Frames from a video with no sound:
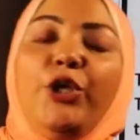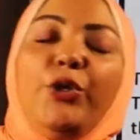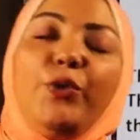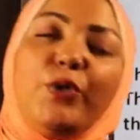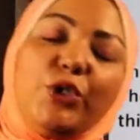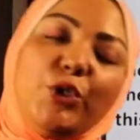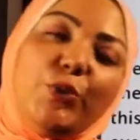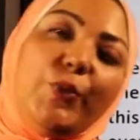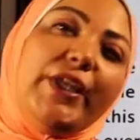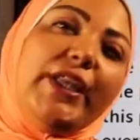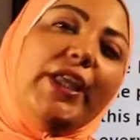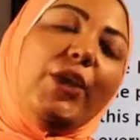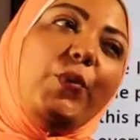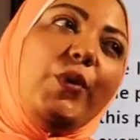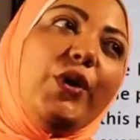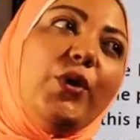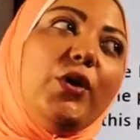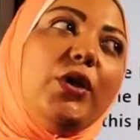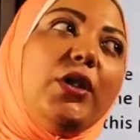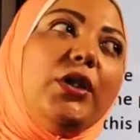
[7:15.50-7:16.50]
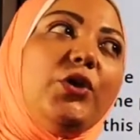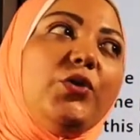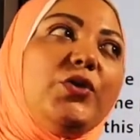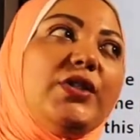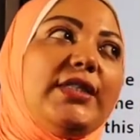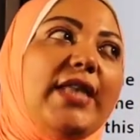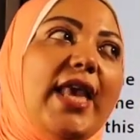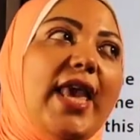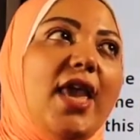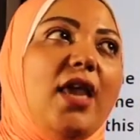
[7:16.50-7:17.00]
usually when you
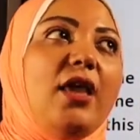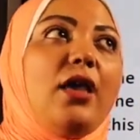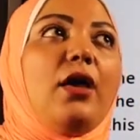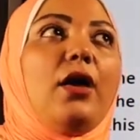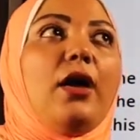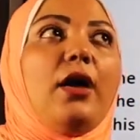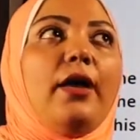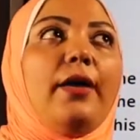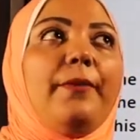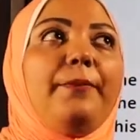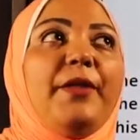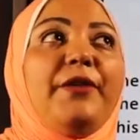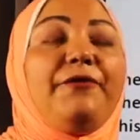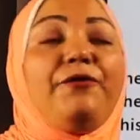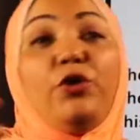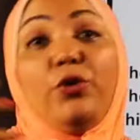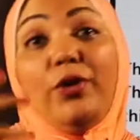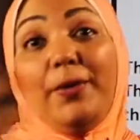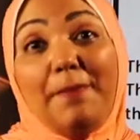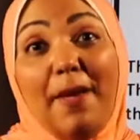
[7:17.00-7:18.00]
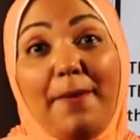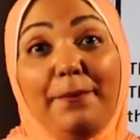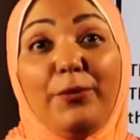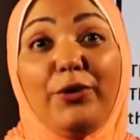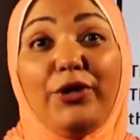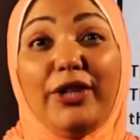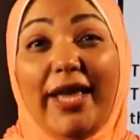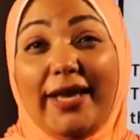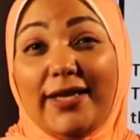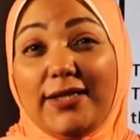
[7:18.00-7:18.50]
say, if you
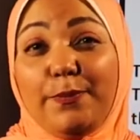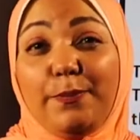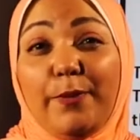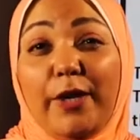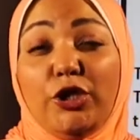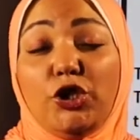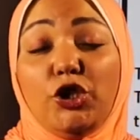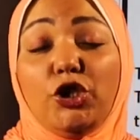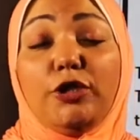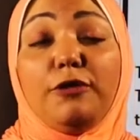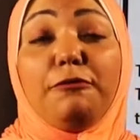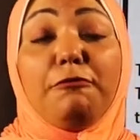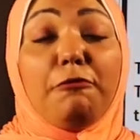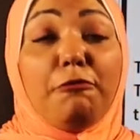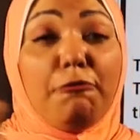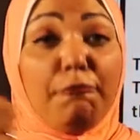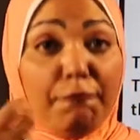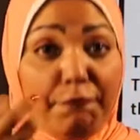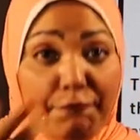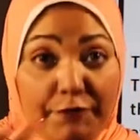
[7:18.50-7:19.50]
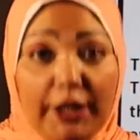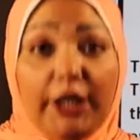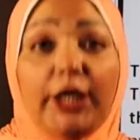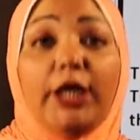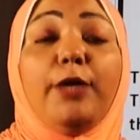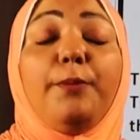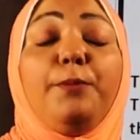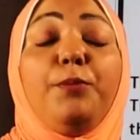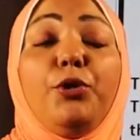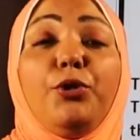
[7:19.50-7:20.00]
remember the expression
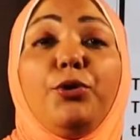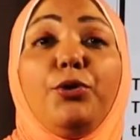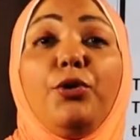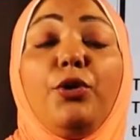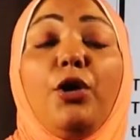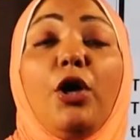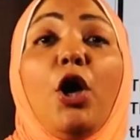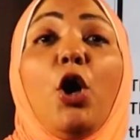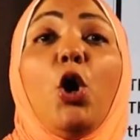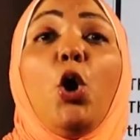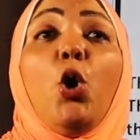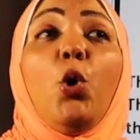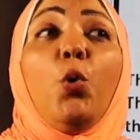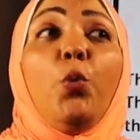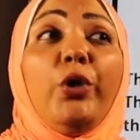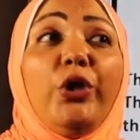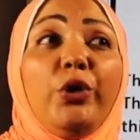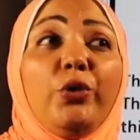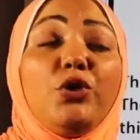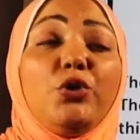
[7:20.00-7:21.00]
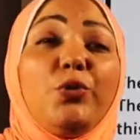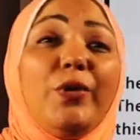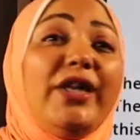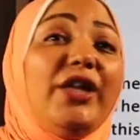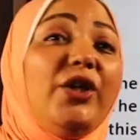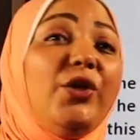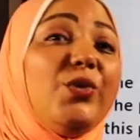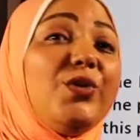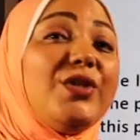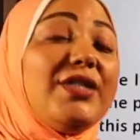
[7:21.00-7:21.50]
feeling blue, we usually
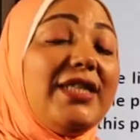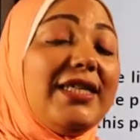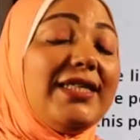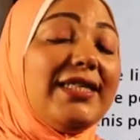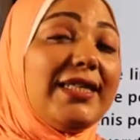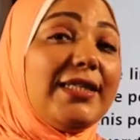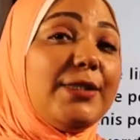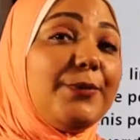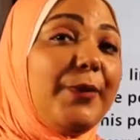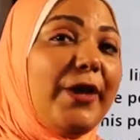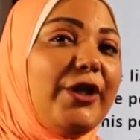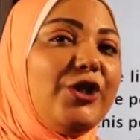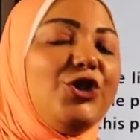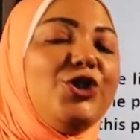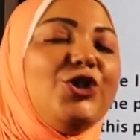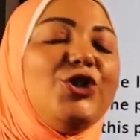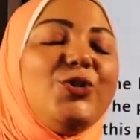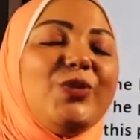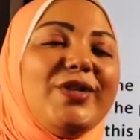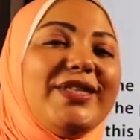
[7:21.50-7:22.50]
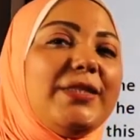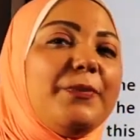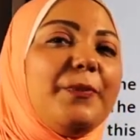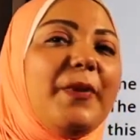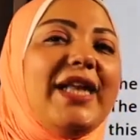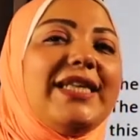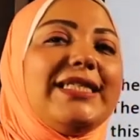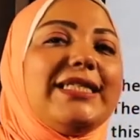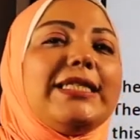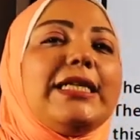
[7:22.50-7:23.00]
use this expression to
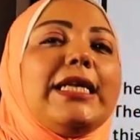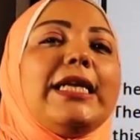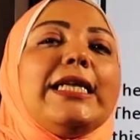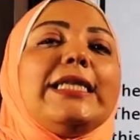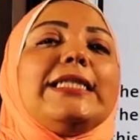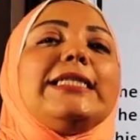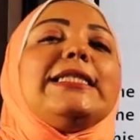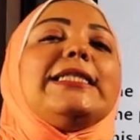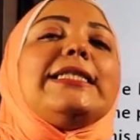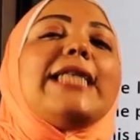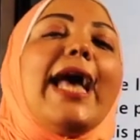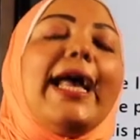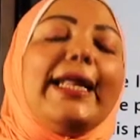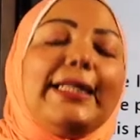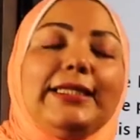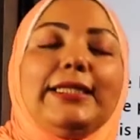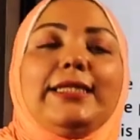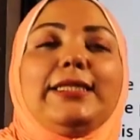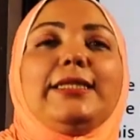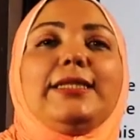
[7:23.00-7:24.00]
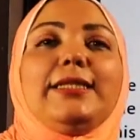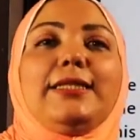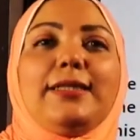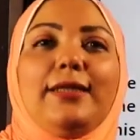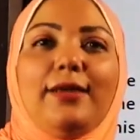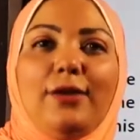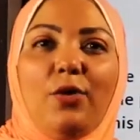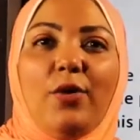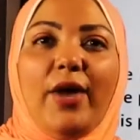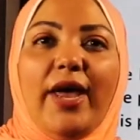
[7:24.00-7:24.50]
express sadness.
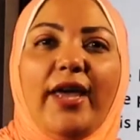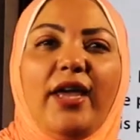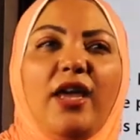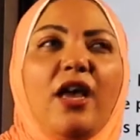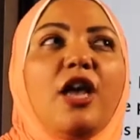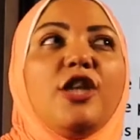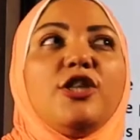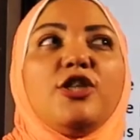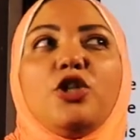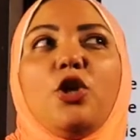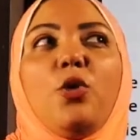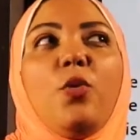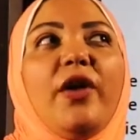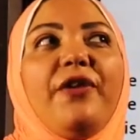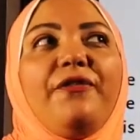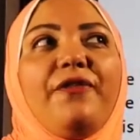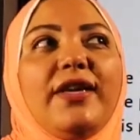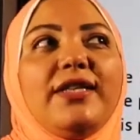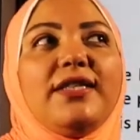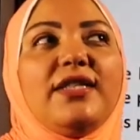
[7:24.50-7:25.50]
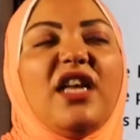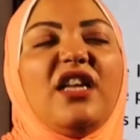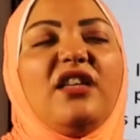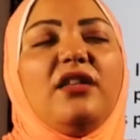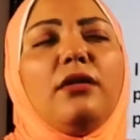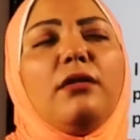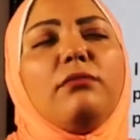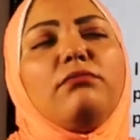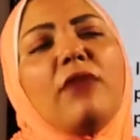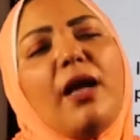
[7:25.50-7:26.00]
Okay, so if I
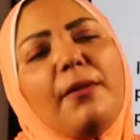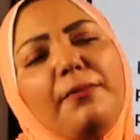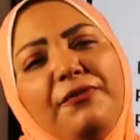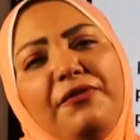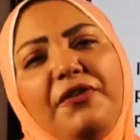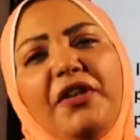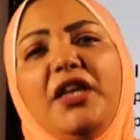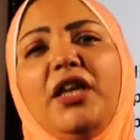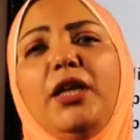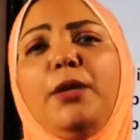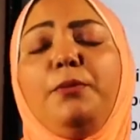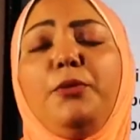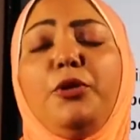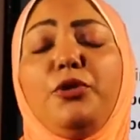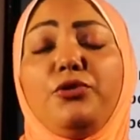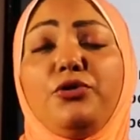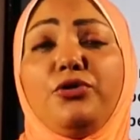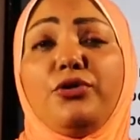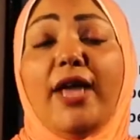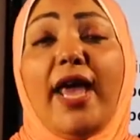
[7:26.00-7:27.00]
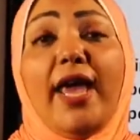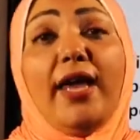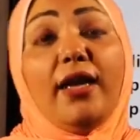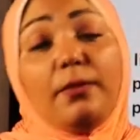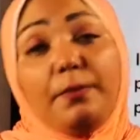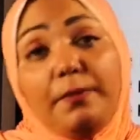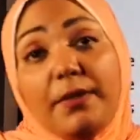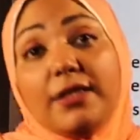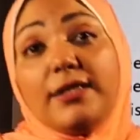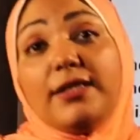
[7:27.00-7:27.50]
said, I'm feeling blue today,
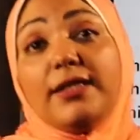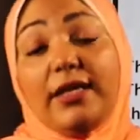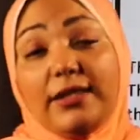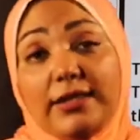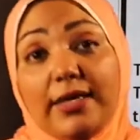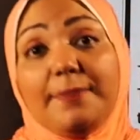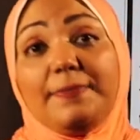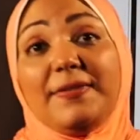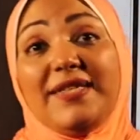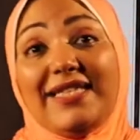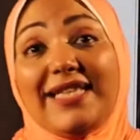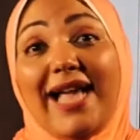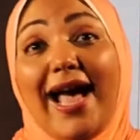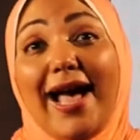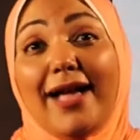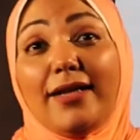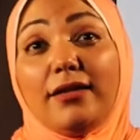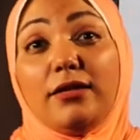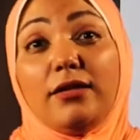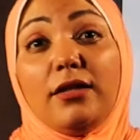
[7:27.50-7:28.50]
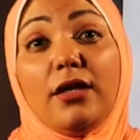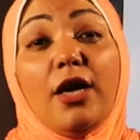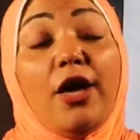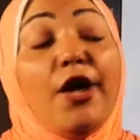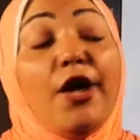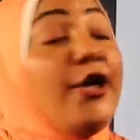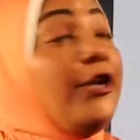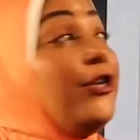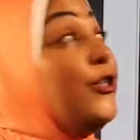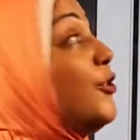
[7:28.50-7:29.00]
it means that I'm sad.
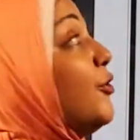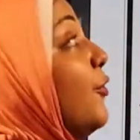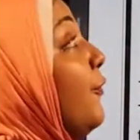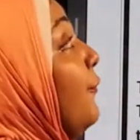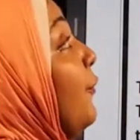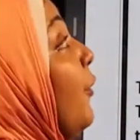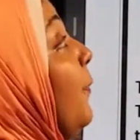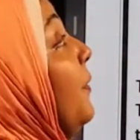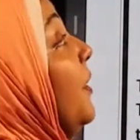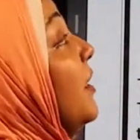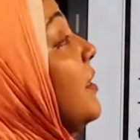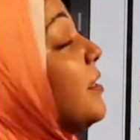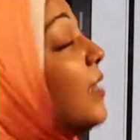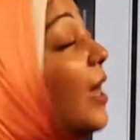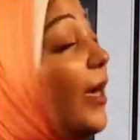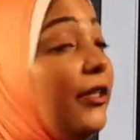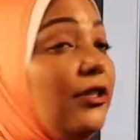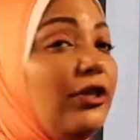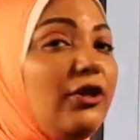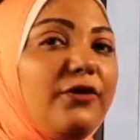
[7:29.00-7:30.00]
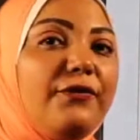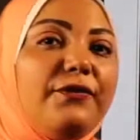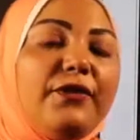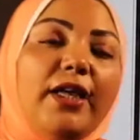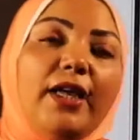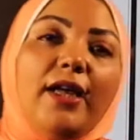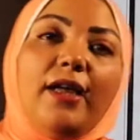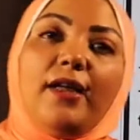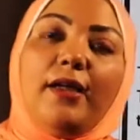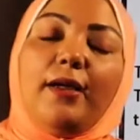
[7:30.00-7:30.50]
So from the title of
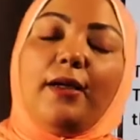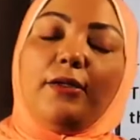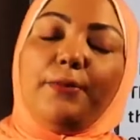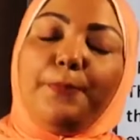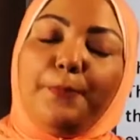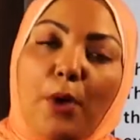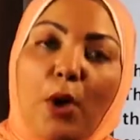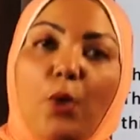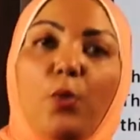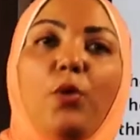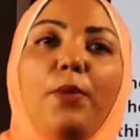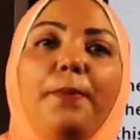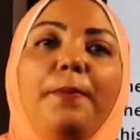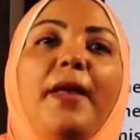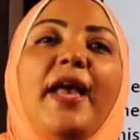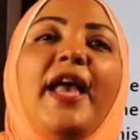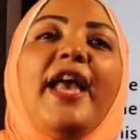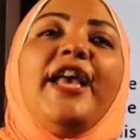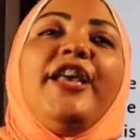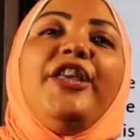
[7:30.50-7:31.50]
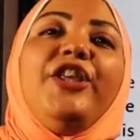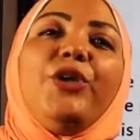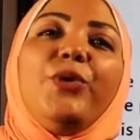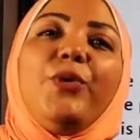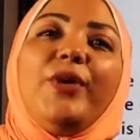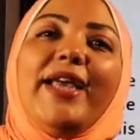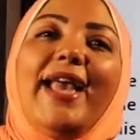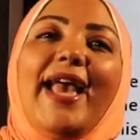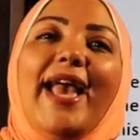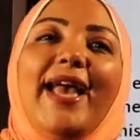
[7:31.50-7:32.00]
the poem,
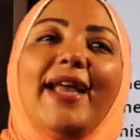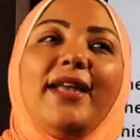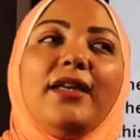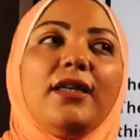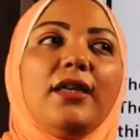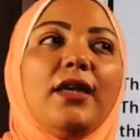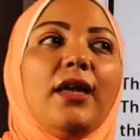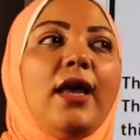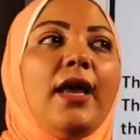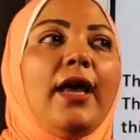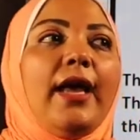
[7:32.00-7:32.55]
you can